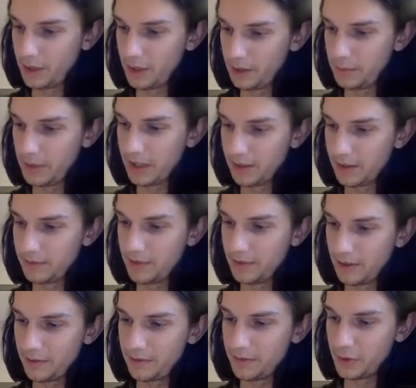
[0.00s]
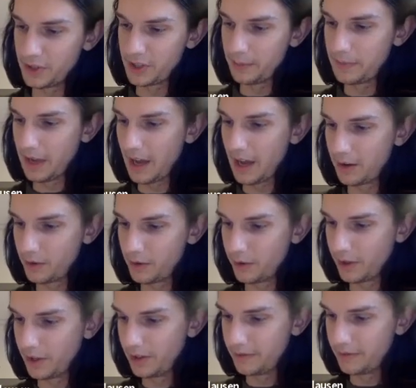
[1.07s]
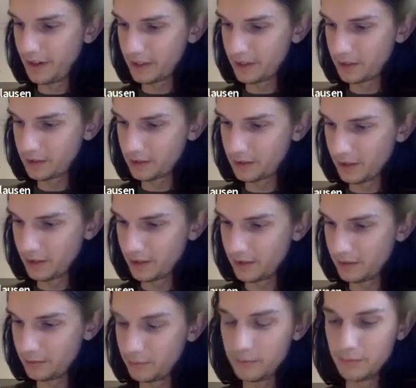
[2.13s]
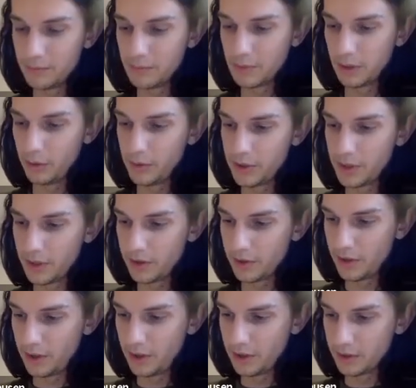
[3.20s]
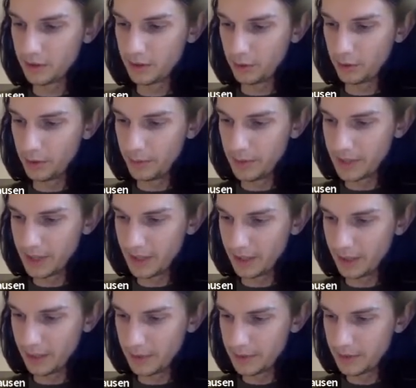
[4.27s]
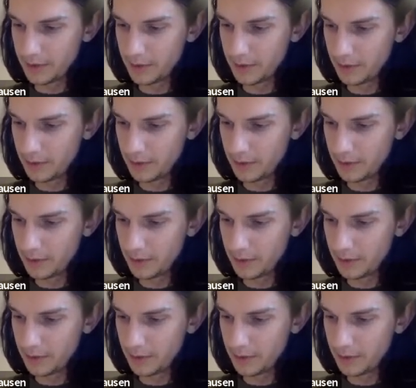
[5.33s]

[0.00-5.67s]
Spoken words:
be a full subcategory, in fact, closed under all colimits and limits.